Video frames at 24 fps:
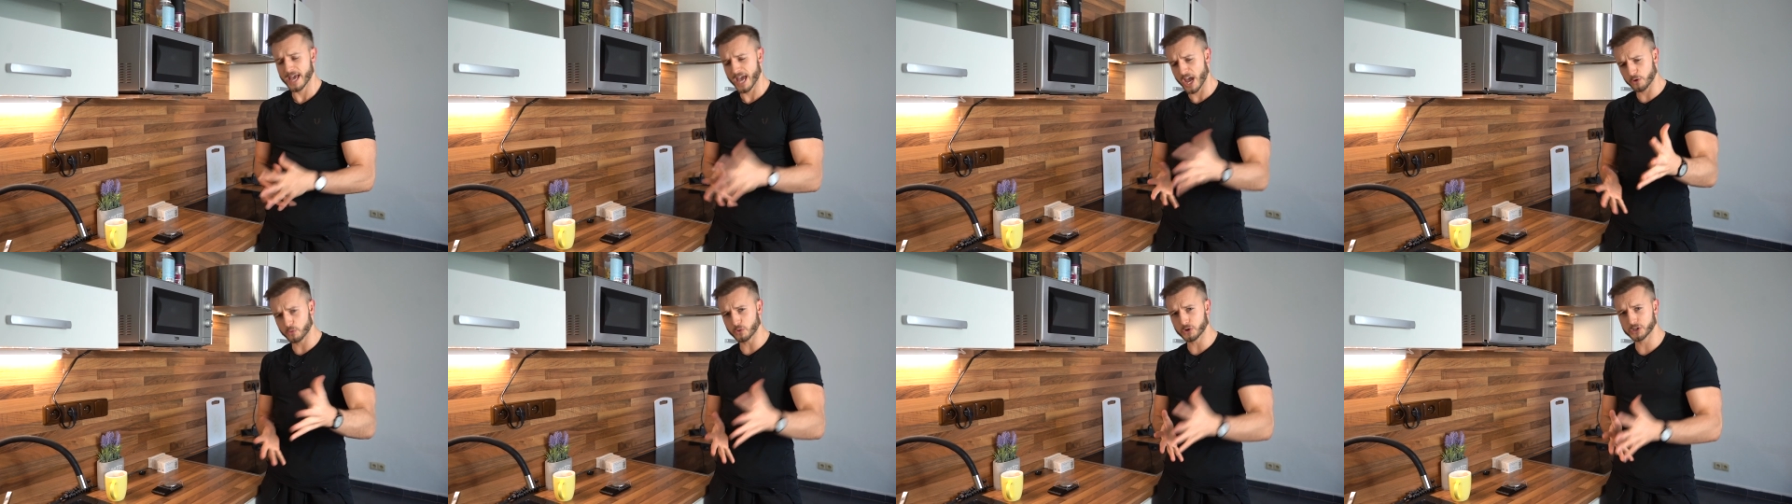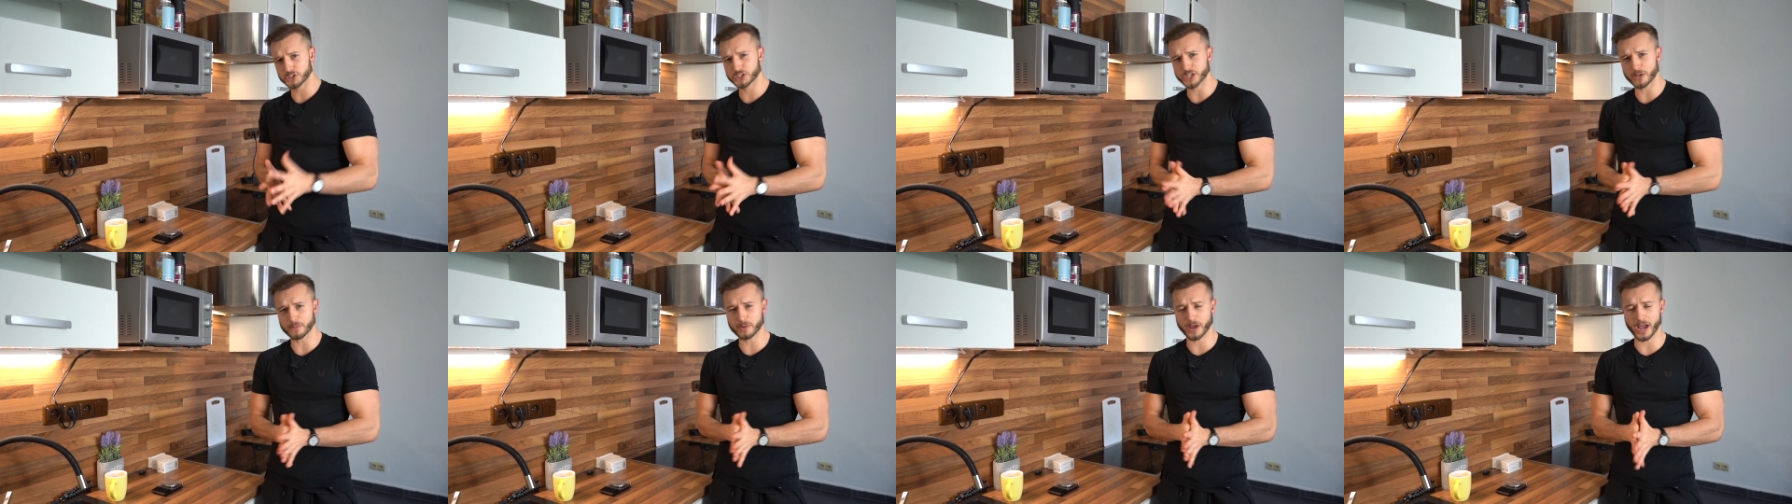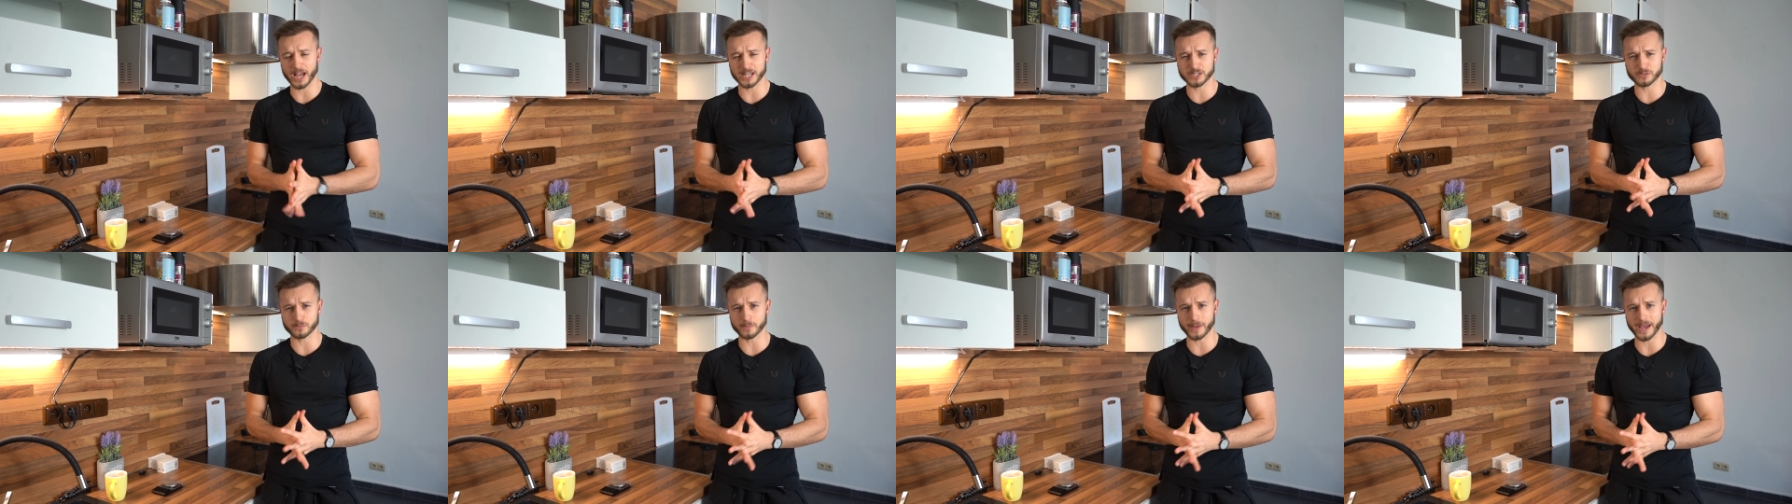Hey, what is up
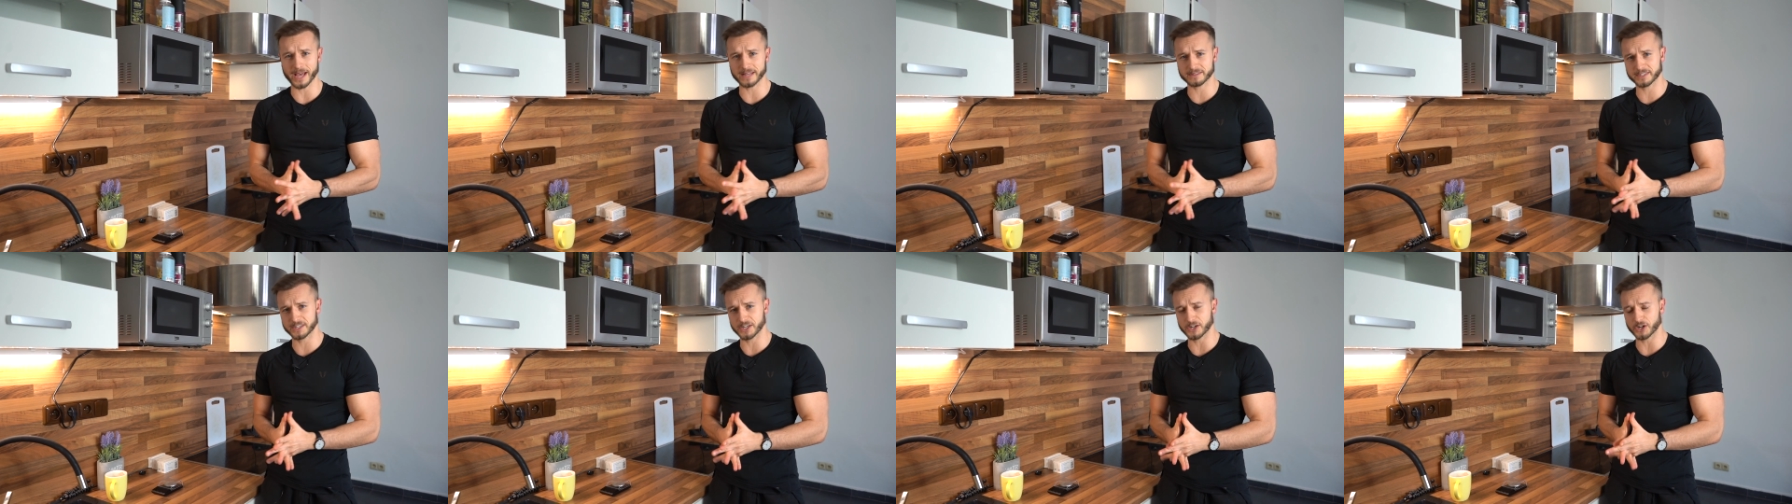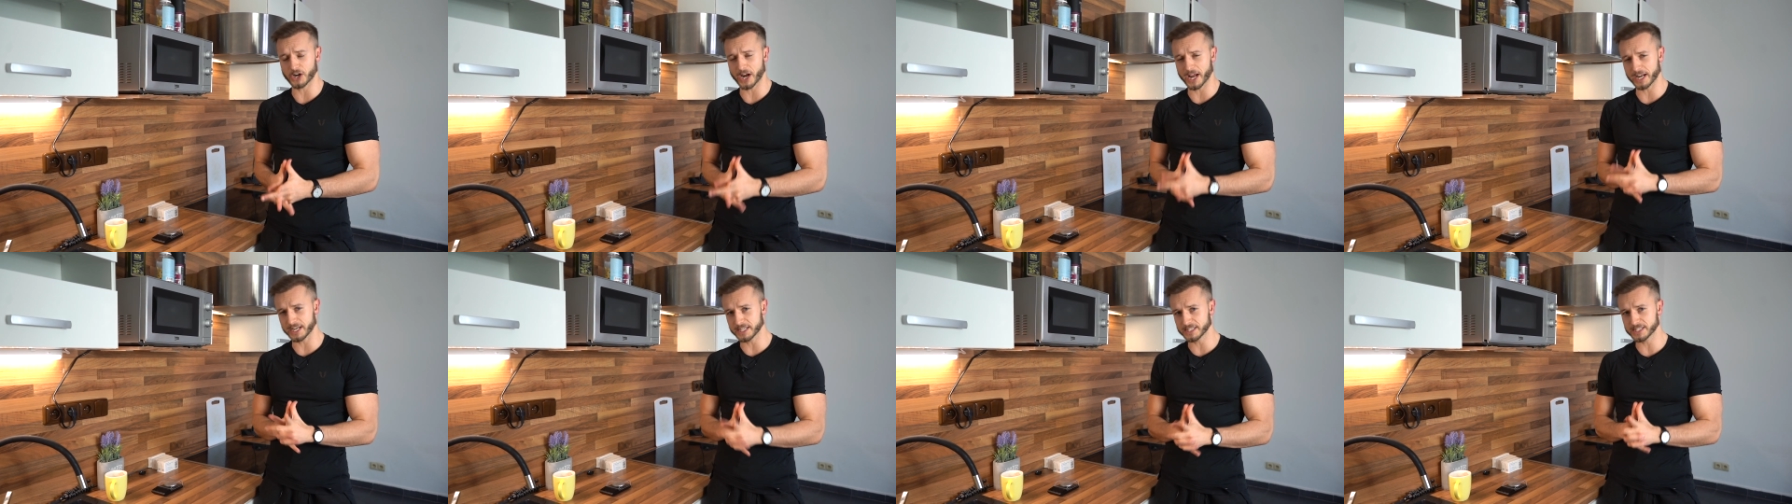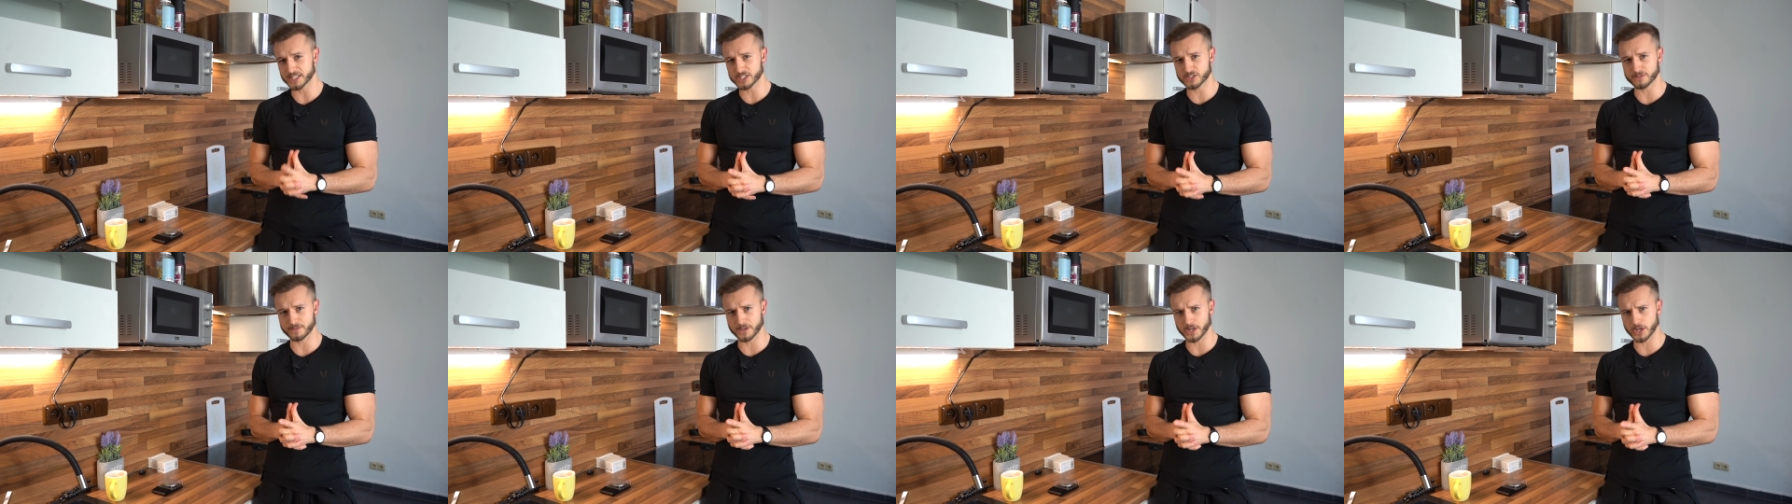guys, Matt here, and in
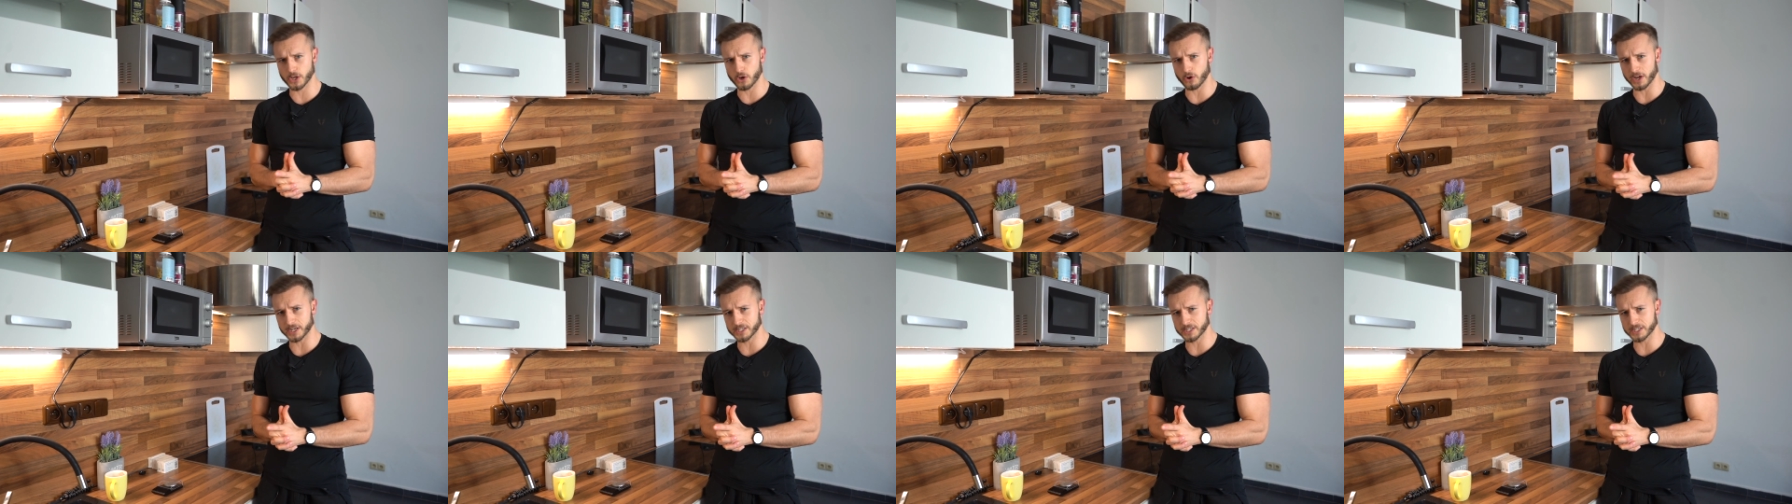this video